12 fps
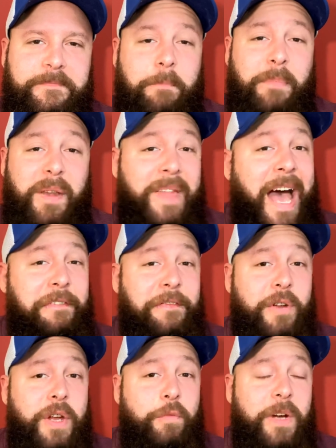But that
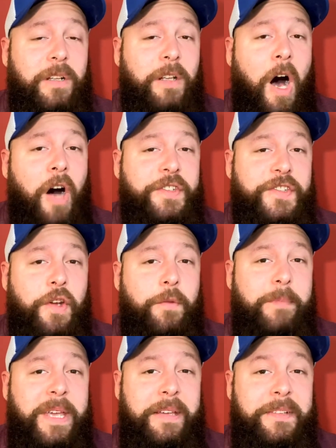free will also
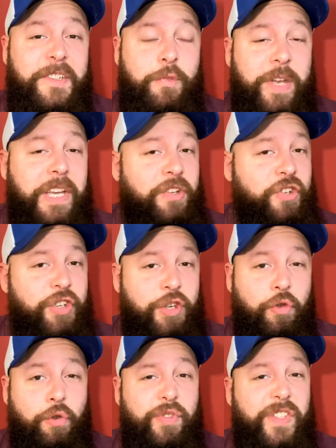means we can
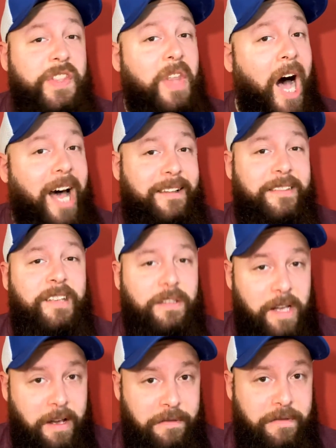choose not to
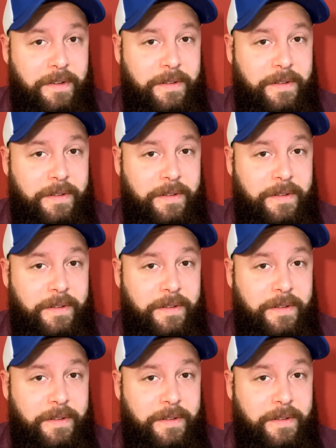love.